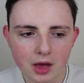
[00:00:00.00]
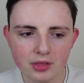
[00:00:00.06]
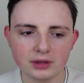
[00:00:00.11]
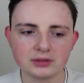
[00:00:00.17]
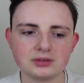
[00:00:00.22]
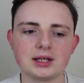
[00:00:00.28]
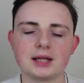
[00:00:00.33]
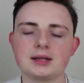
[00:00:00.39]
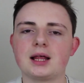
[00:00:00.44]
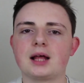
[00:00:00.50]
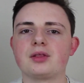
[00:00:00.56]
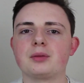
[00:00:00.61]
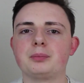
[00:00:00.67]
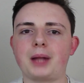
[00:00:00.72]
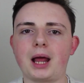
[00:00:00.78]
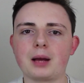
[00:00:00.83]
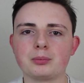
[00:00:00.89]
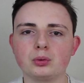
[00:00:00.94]
they said that the
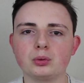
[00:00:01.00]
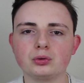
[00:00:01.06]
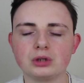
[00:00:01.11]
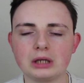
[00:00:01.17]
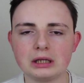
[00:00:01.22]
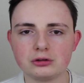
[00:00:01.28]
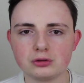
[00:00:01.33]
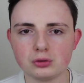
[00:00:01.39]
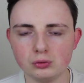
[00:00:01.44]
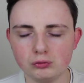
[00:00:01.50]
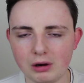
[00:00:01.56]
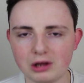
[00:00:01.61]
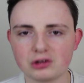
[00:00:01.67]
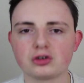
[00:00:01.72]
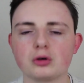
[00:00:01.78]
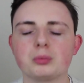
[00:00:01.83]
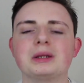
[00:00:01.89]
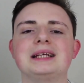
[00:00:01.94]
Black Balls need to
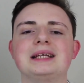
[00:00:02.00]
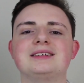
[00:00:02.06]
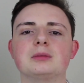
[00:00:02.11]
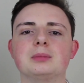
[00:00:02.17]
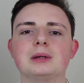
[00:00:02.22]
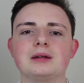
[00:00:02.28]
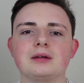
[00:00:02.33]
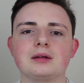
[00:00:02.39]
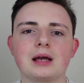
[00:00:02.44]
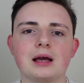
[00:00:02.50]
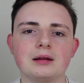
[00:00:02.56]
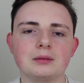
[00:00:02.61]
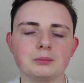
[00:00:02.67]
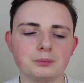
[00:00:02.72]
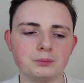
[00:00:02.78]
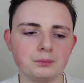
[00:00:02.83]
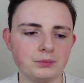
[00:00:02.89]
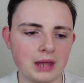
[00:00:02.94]
rest up and eat a bit to
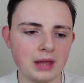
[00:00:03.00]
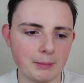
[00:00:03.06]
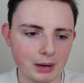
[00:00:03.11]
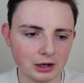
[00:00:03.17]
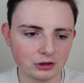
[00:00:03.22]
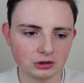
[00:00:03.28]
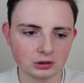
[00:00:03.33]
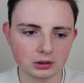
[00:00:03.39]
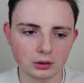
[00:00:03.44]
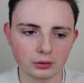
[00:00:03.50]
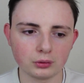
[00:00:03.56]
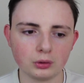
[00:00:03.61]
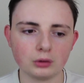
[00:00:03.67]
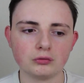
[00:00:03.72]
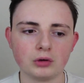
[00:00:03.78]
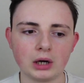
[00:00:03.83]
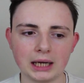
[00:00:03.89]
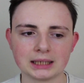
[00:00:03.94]
gain their magic. And I
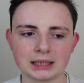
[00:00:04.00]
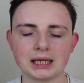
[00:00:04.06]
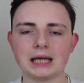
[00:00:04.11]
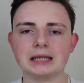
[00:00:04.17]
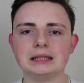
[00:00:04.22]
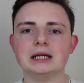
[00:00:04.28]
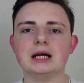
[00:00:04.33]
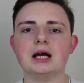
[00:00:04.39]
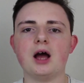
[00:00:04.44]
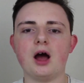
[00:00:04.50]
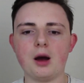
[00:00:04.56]
thought, right, okay,